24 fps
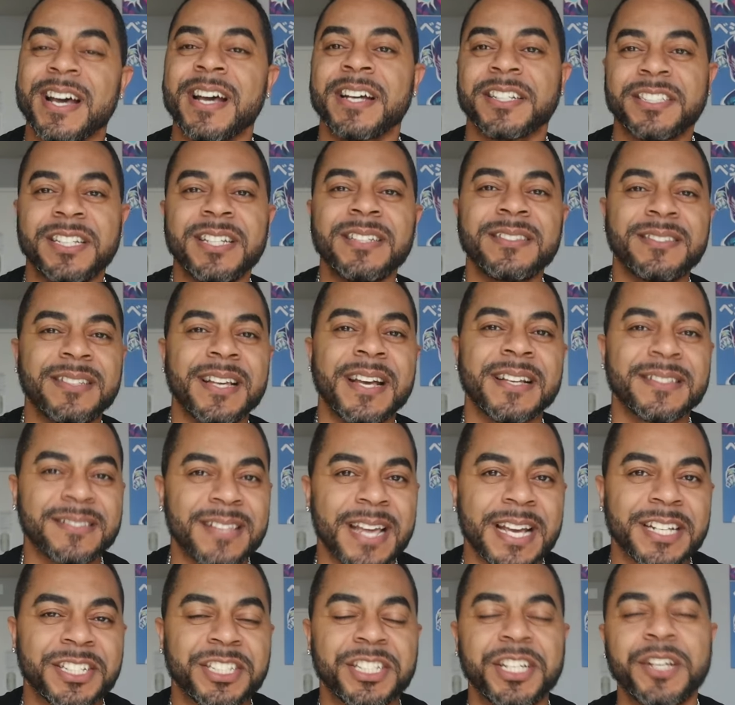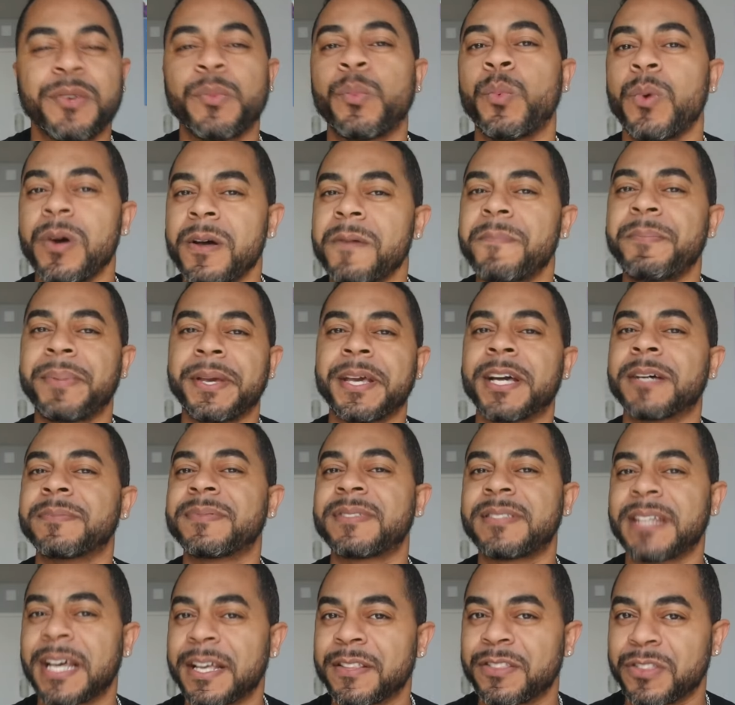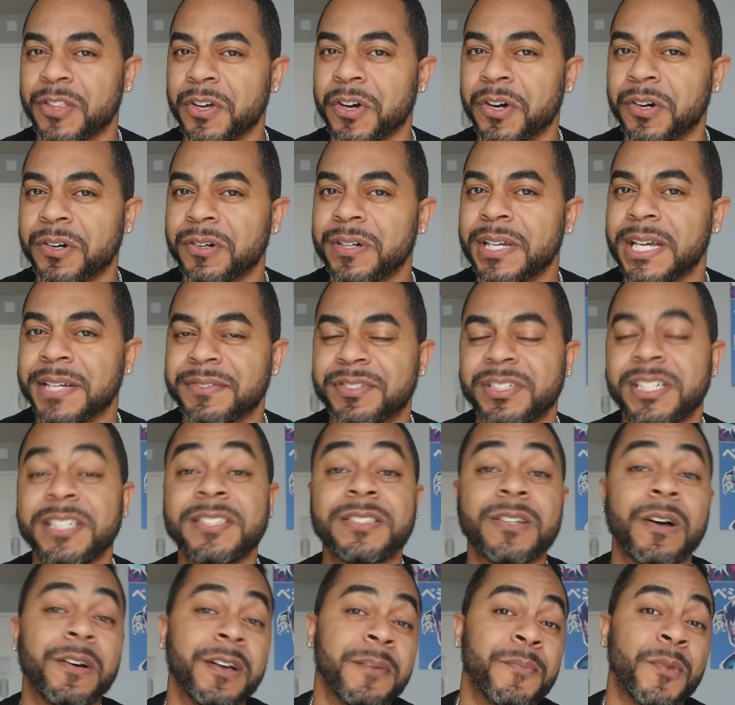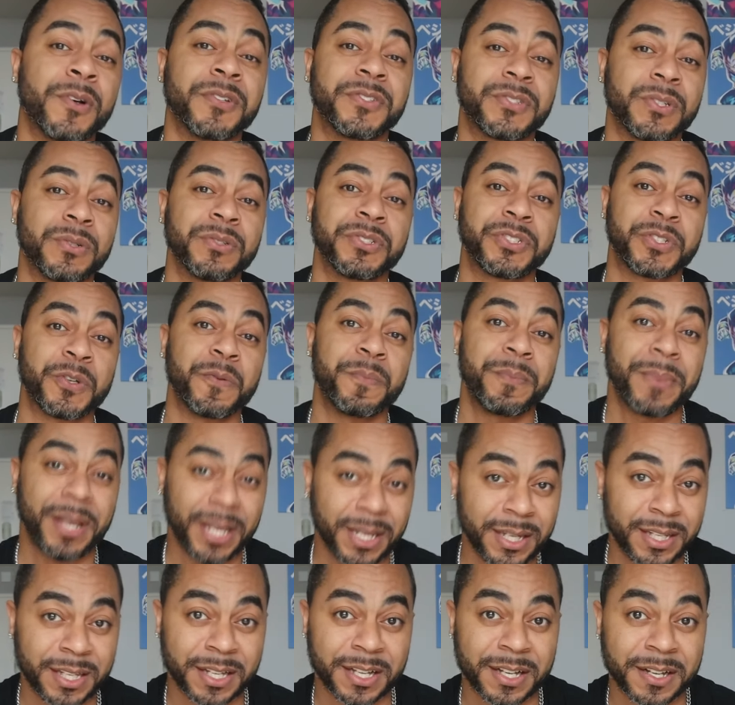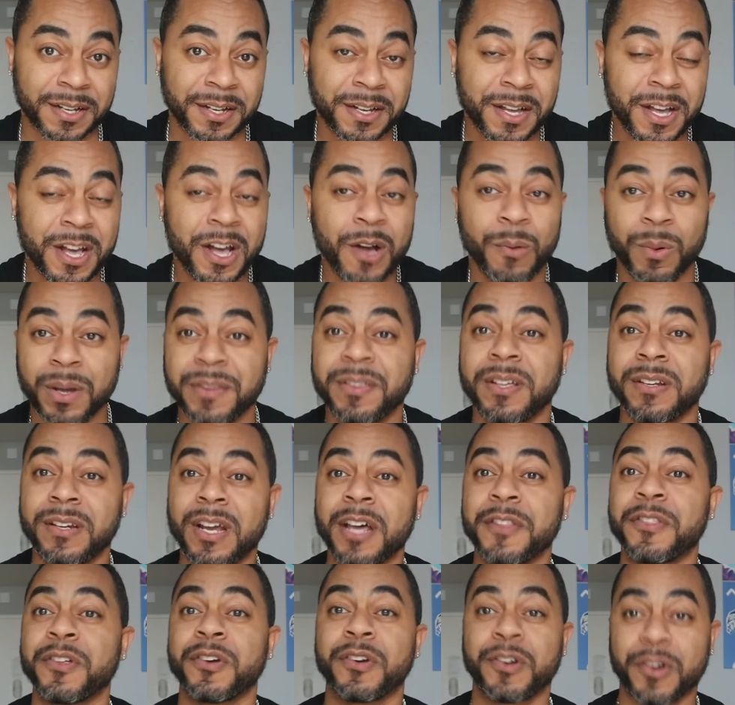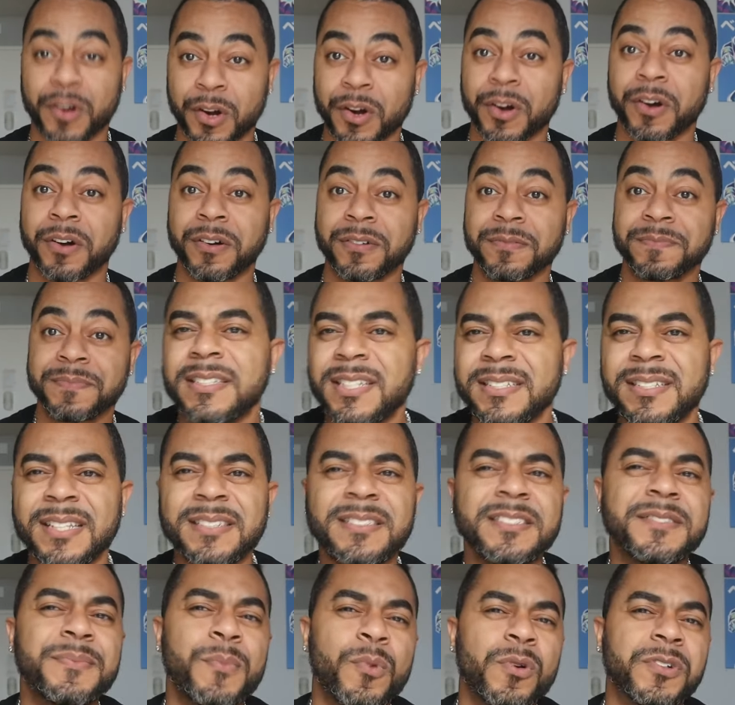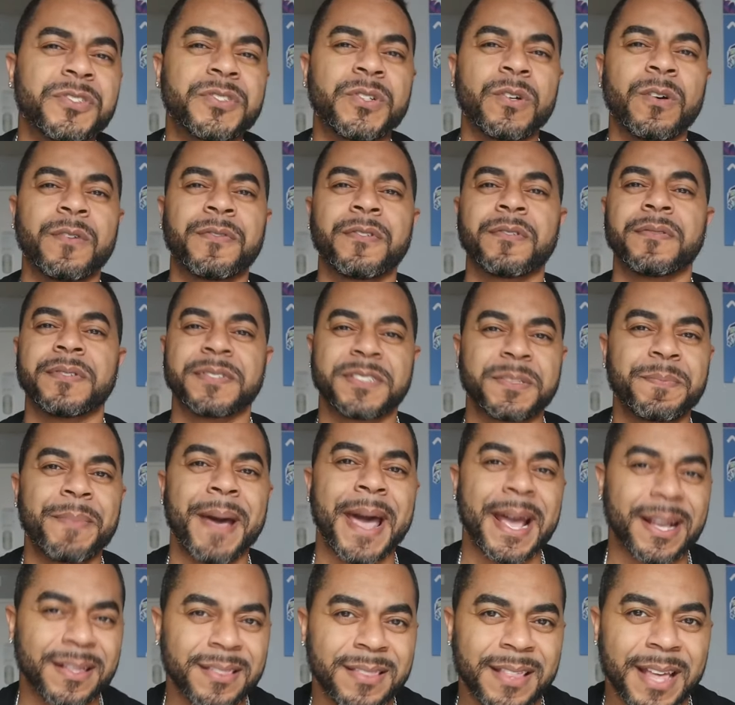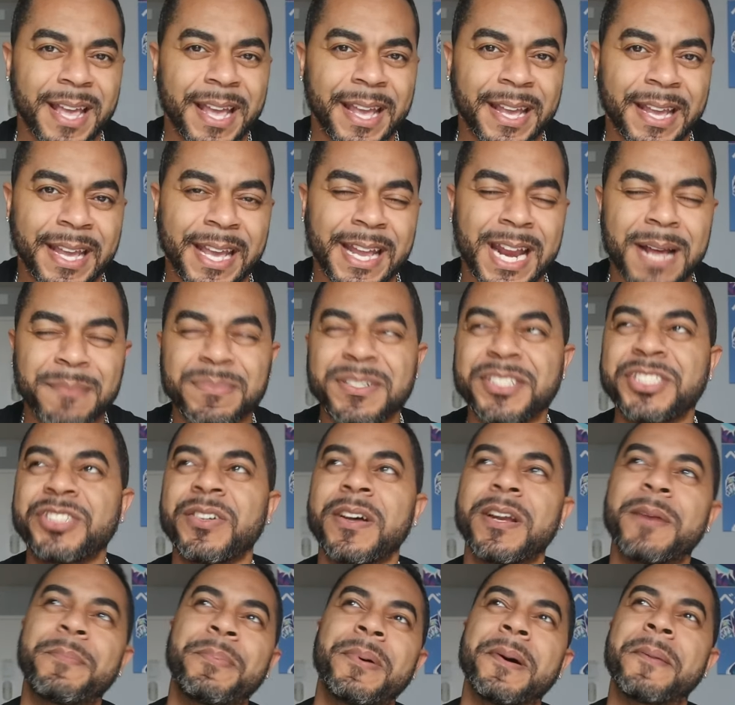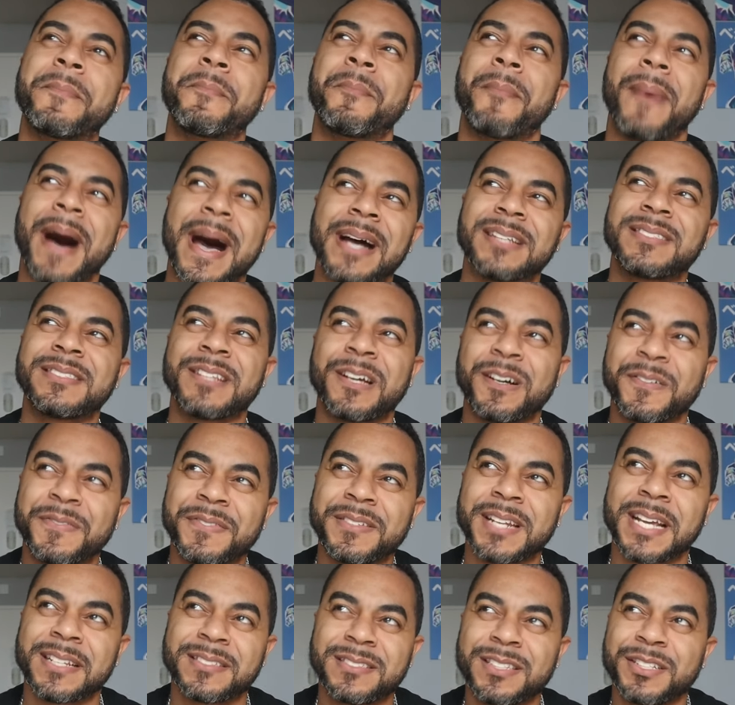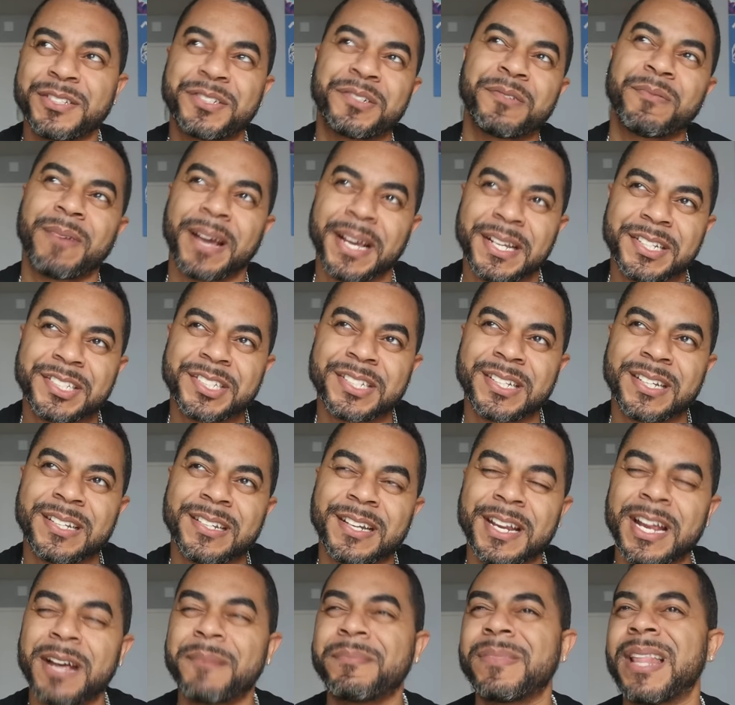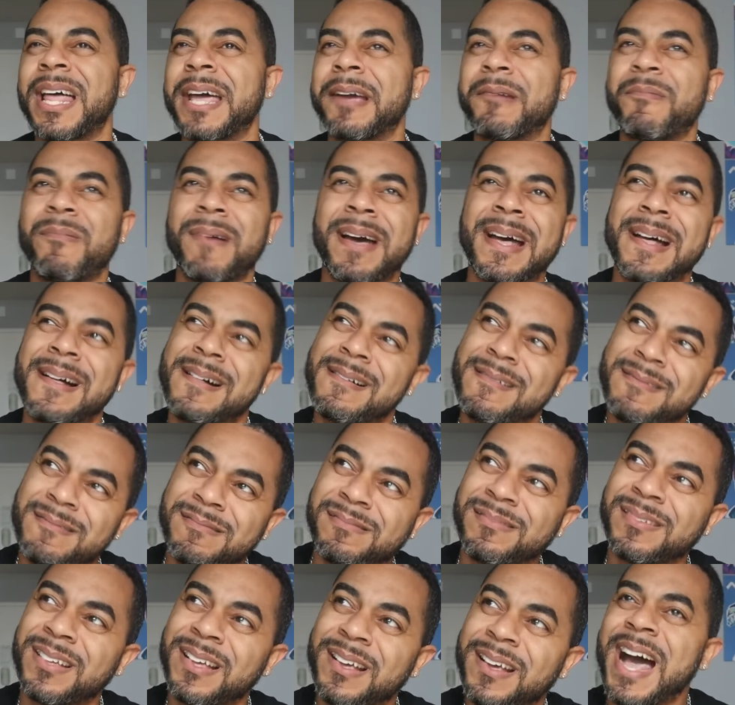She says that she would be upset, though, if she saw him on social media with another girl. She says it's more so of a respect thing. And I'm just trying to put myself in that situation. And I'm like, well,